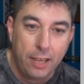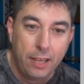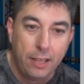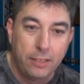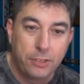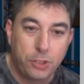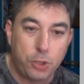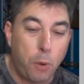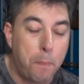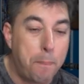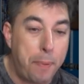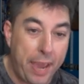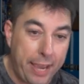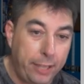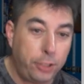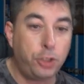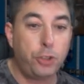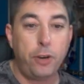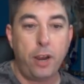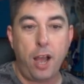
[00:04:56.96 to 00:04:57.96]
So
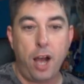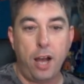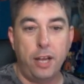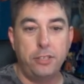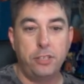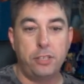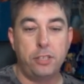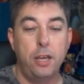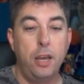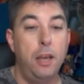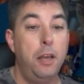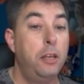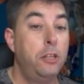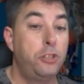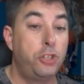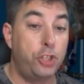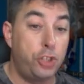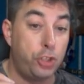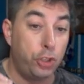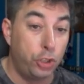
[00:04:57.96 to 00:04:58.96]
Patreon's
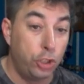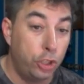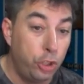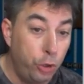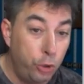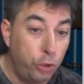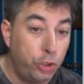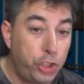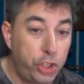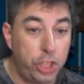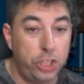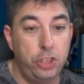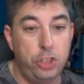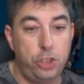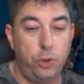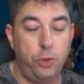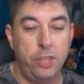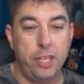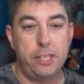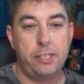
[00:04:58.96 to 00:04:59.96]
solution
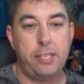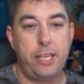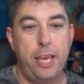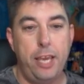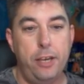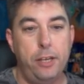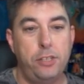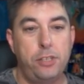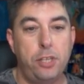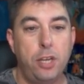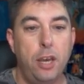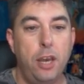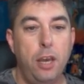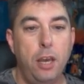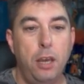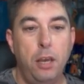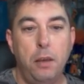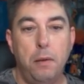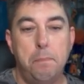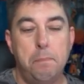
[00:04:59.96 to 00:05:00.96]
to this is
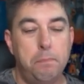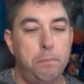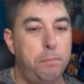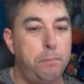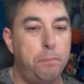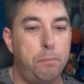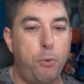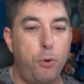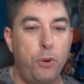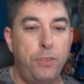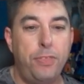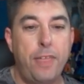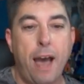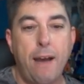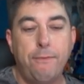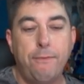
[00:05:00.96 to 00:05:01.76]
put that